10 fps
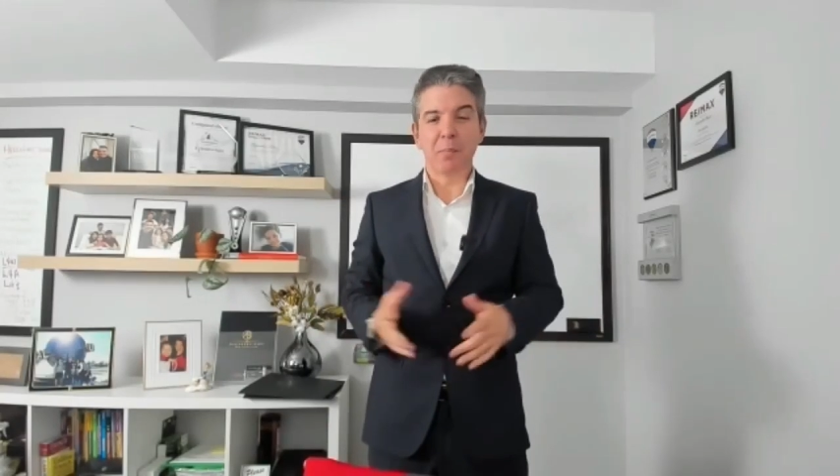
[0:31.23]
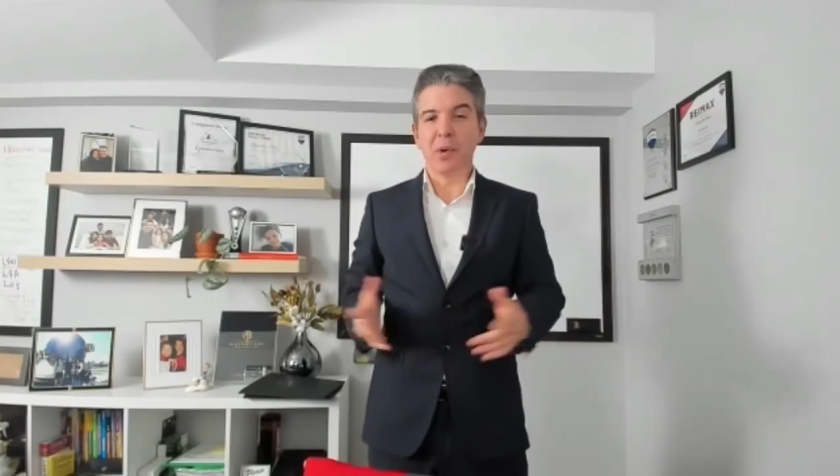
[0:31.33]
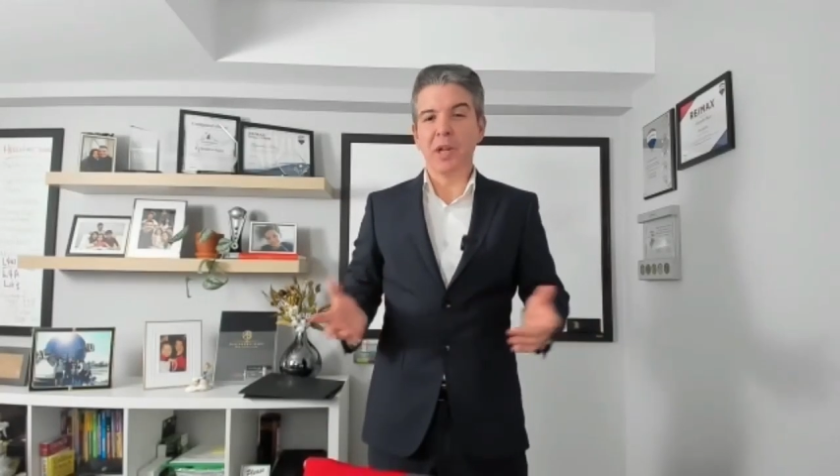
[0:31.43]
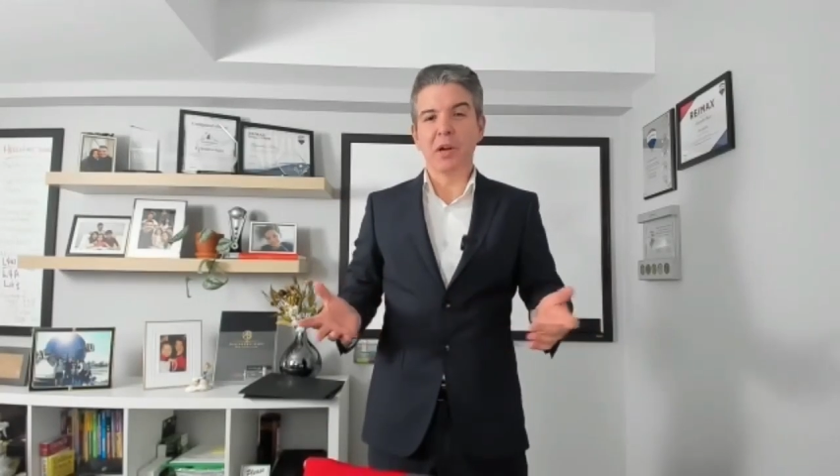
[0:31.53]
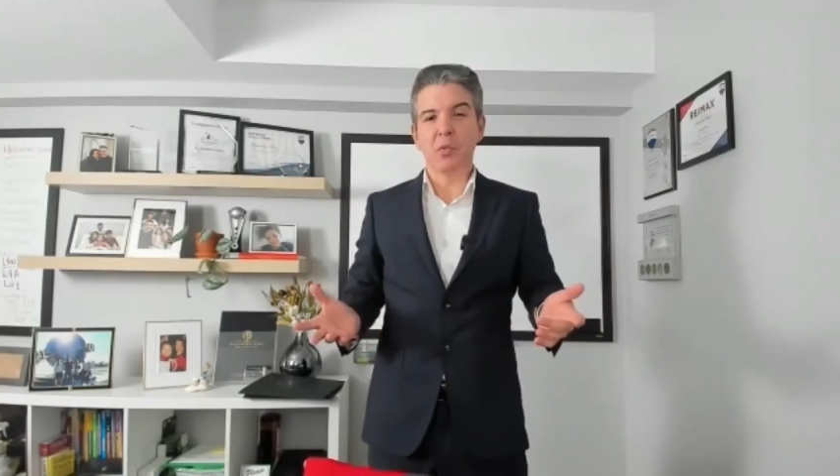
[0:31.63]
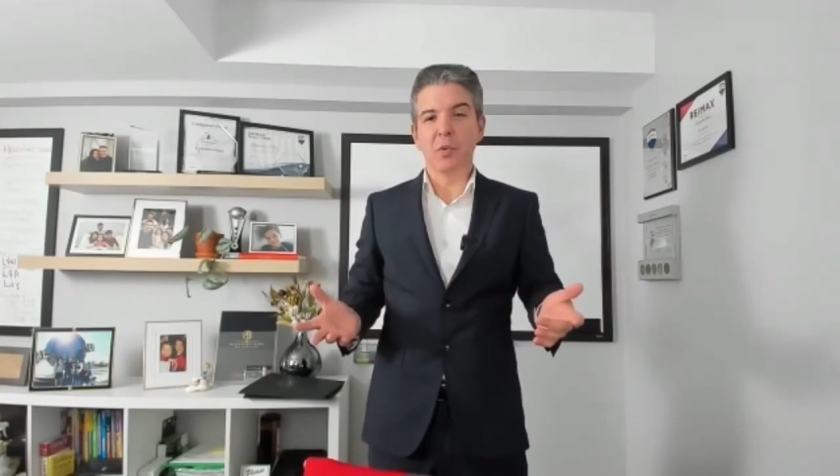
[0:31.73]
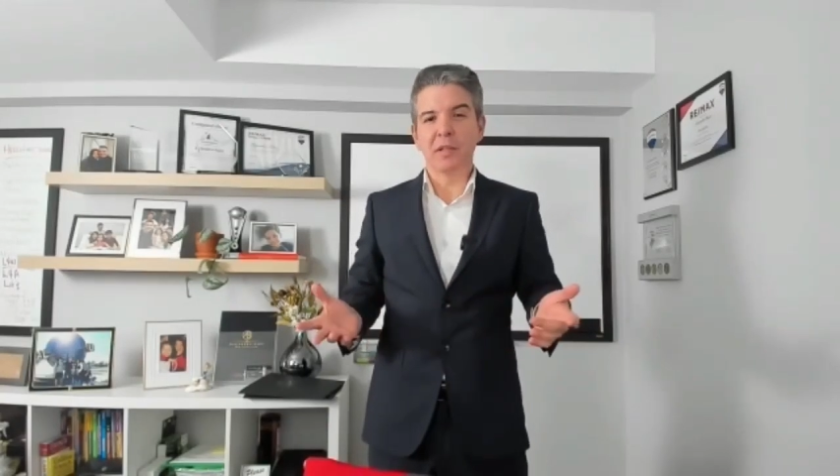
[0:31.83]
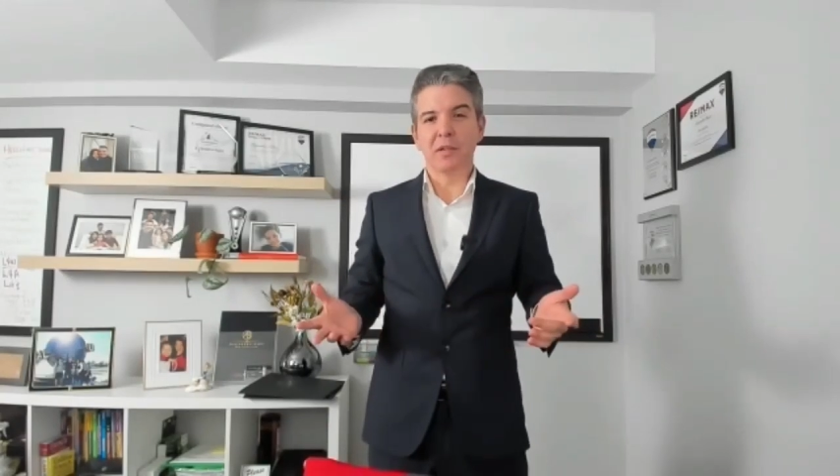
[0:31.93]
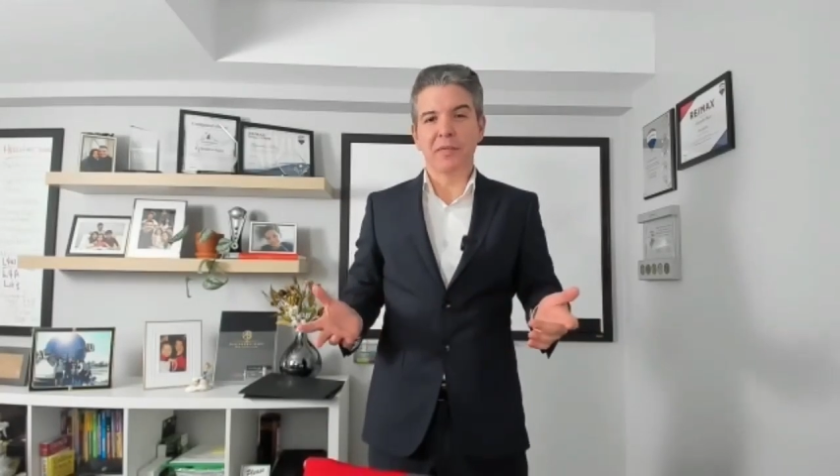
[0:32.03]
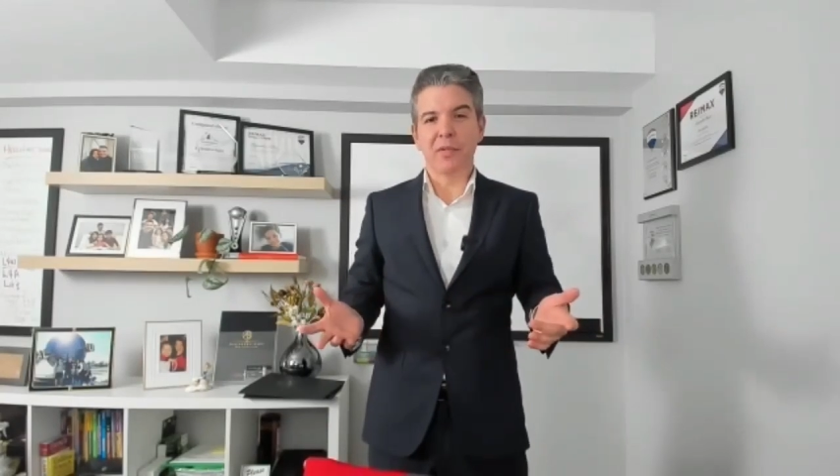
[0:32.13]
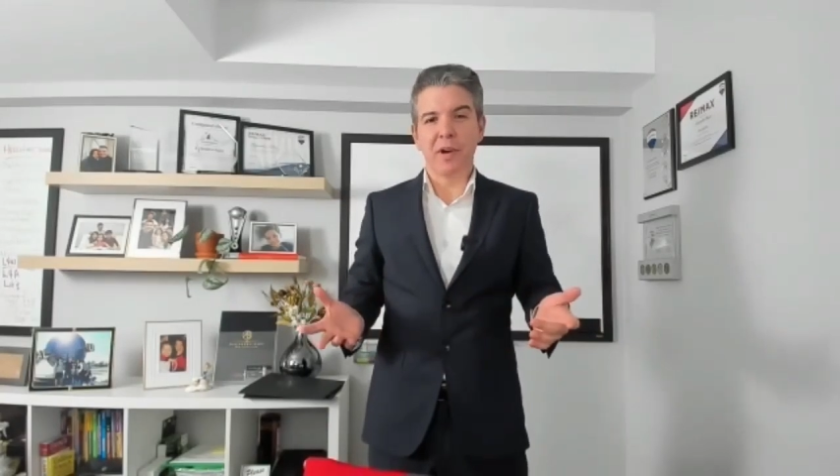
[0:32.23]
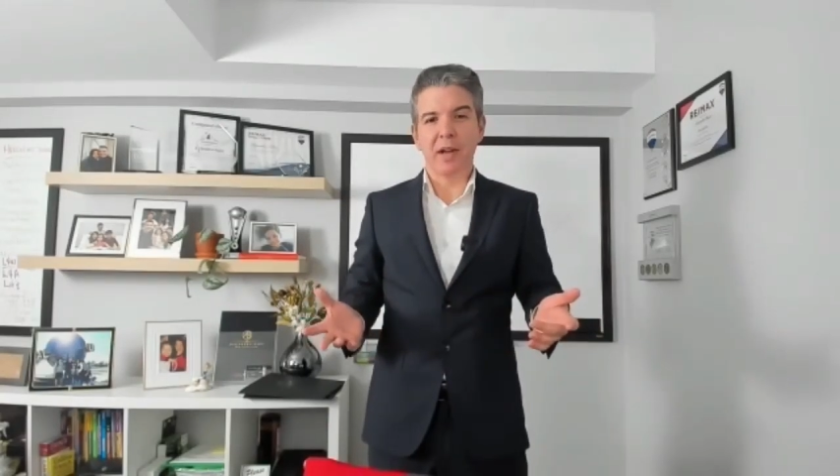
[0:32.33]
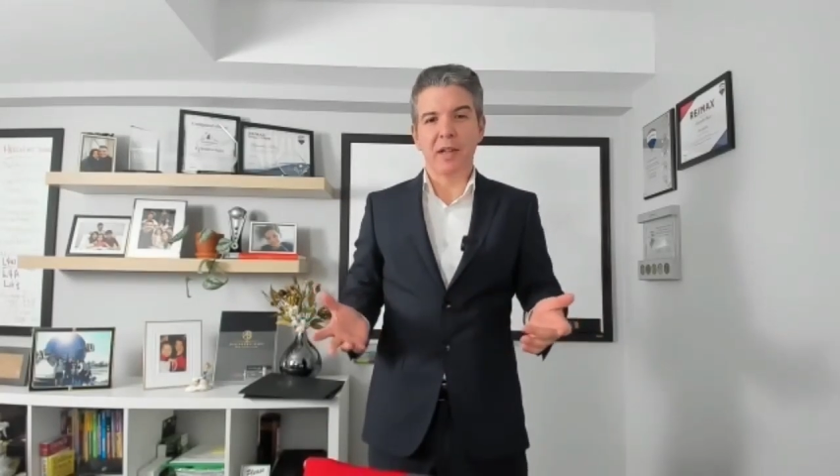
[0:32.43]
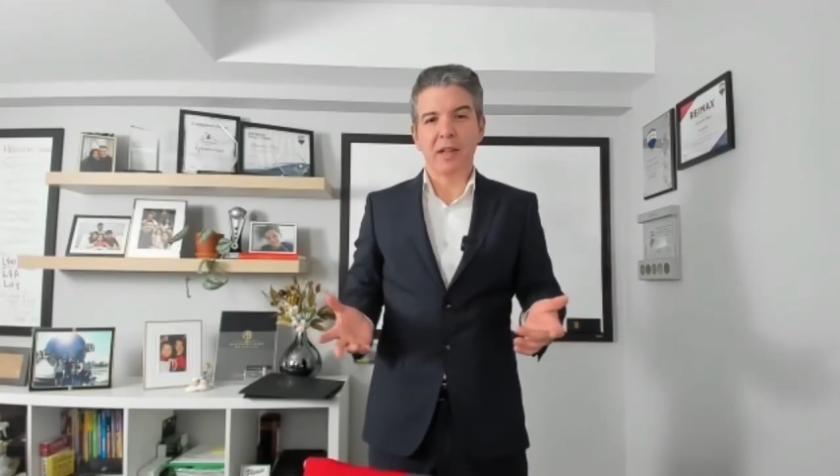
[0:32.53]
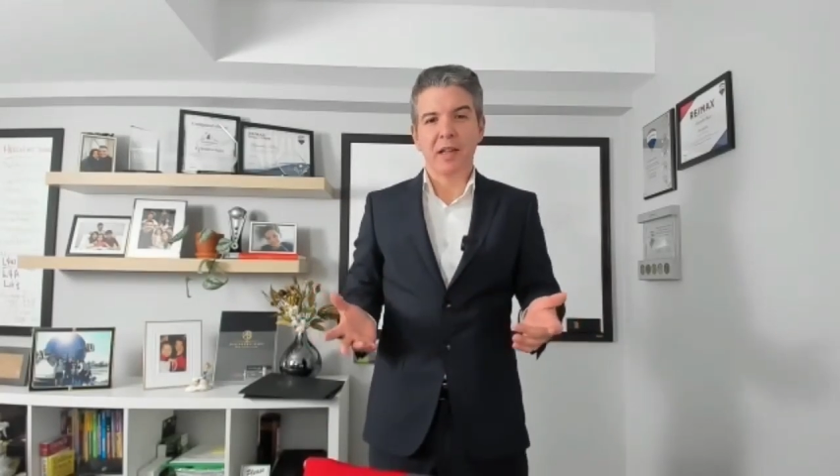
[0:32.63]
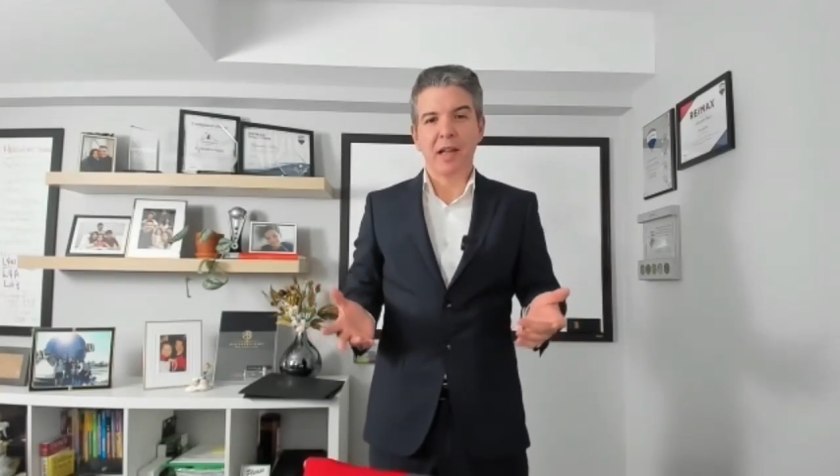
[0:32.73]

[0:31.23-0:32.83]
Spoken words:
a pretty good reason for it,